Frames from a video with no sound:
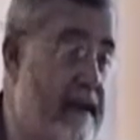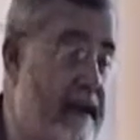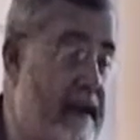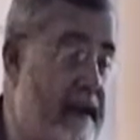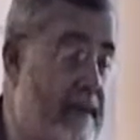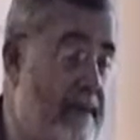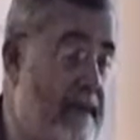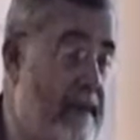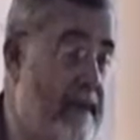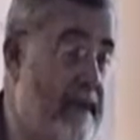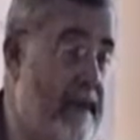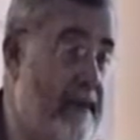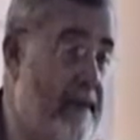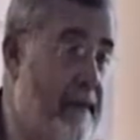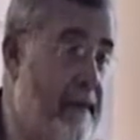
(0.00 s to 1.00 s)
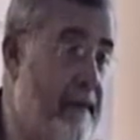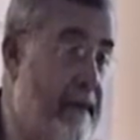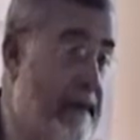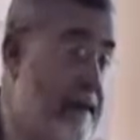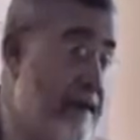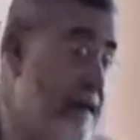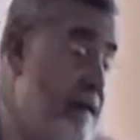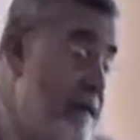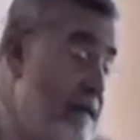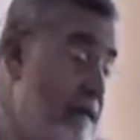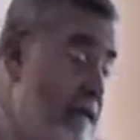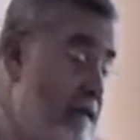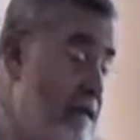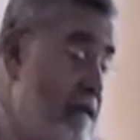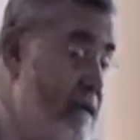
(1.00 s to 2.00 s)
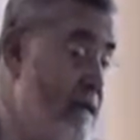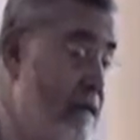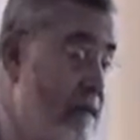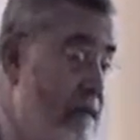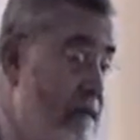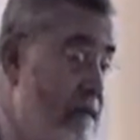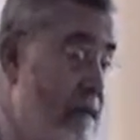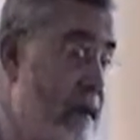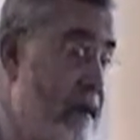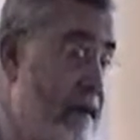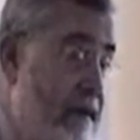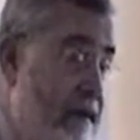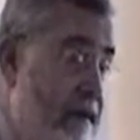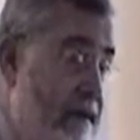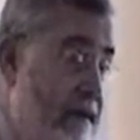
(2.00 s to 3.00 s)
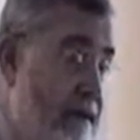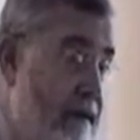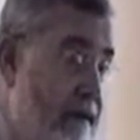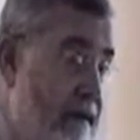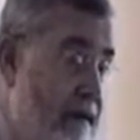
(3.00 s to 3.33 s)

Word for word: I can't put anything in my mouth. So what can you do?